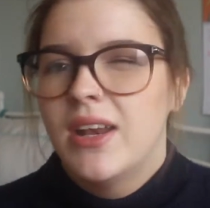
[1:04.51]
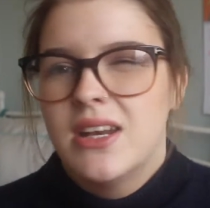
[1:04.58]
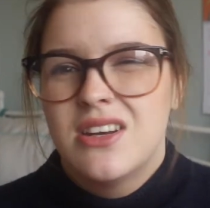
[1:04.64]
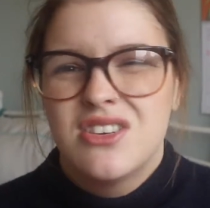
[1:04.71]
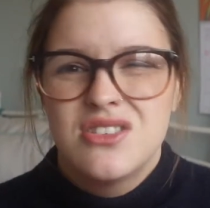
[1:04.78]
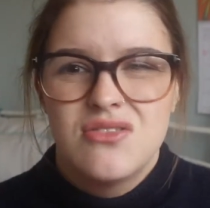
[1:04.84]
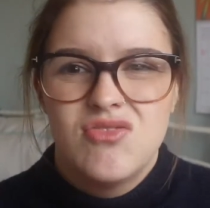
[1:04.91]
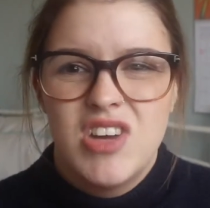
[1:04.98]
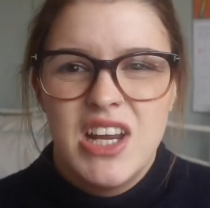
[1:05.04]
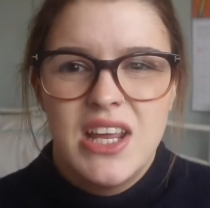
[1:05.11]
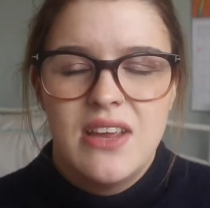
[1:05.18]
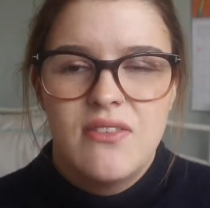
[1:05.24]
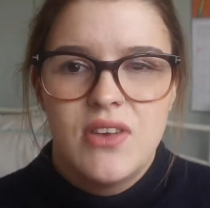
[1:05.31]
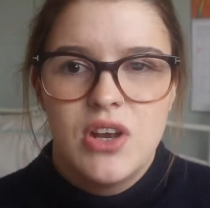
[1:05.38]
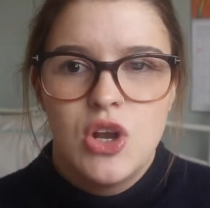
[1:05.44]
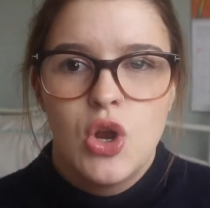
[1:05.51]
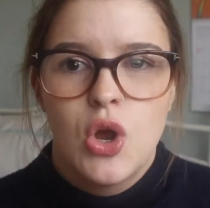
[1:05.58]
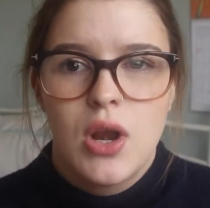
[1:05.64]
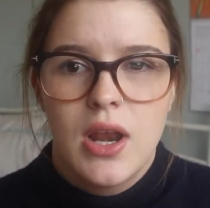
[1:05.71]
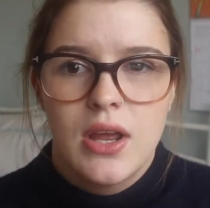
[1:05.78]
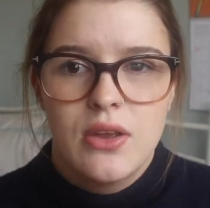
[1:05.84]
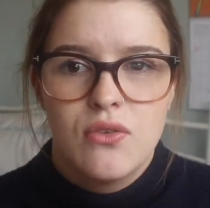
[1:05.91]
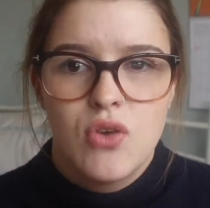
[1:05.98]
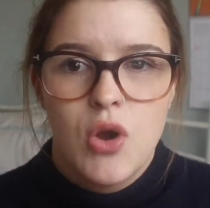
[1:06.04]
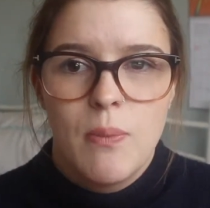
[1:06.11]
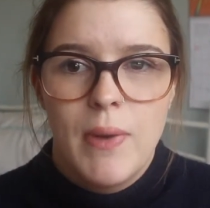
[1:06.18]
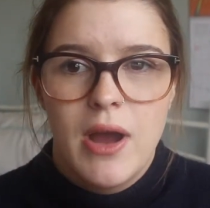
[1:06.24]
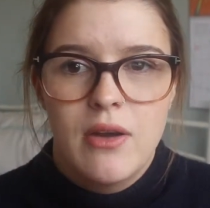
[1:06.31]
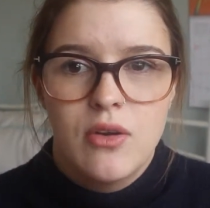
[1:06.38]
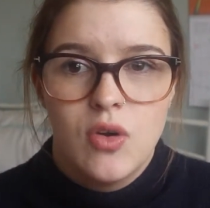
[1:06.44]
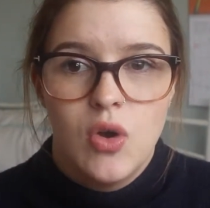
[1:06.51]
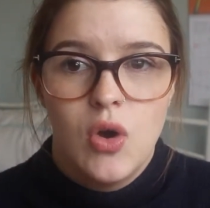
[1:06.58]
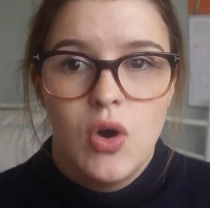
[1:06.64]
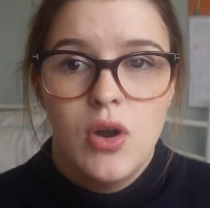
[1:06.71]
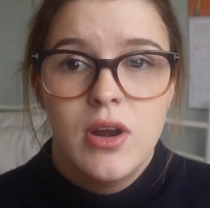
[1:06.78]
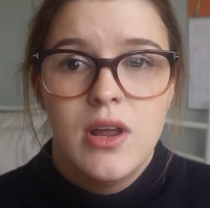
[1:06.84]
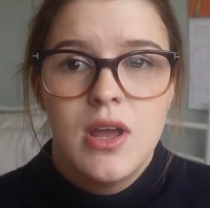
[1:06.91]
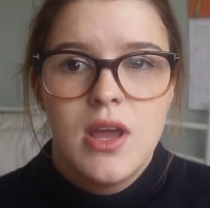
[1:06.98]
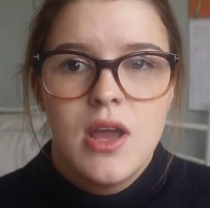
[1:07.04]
It doesn't really even look like you've got powder on,